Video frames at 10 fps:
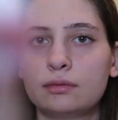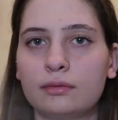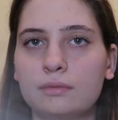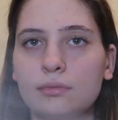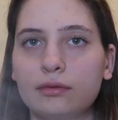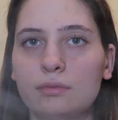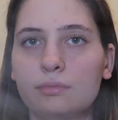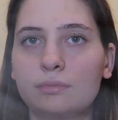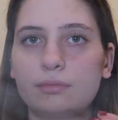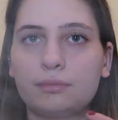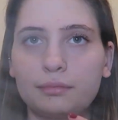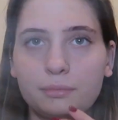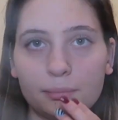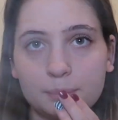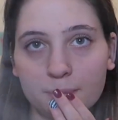
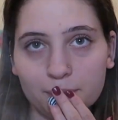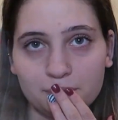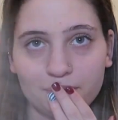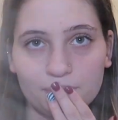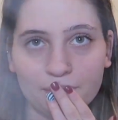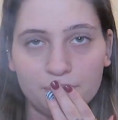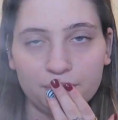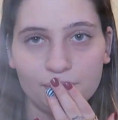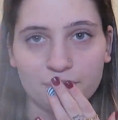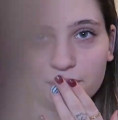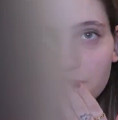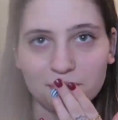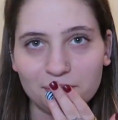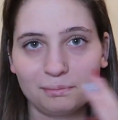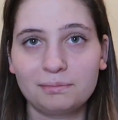
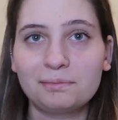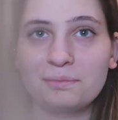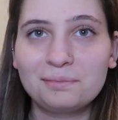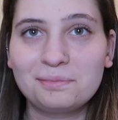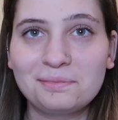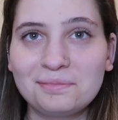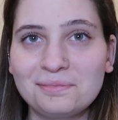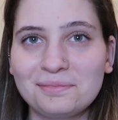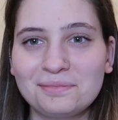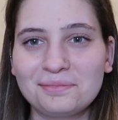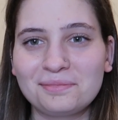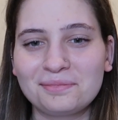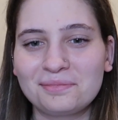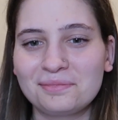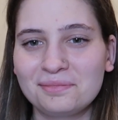
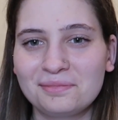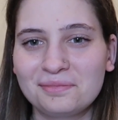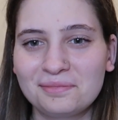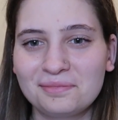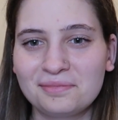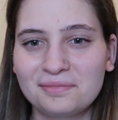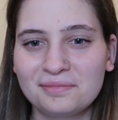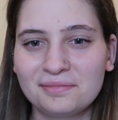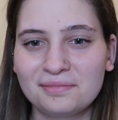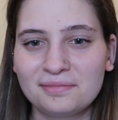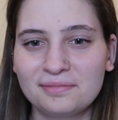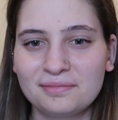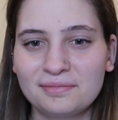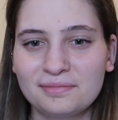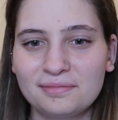
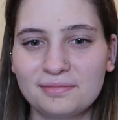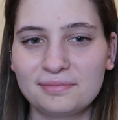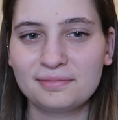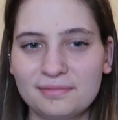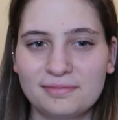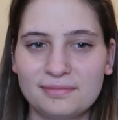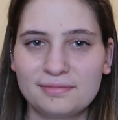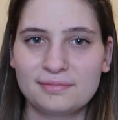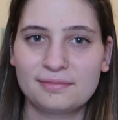Nothing is said.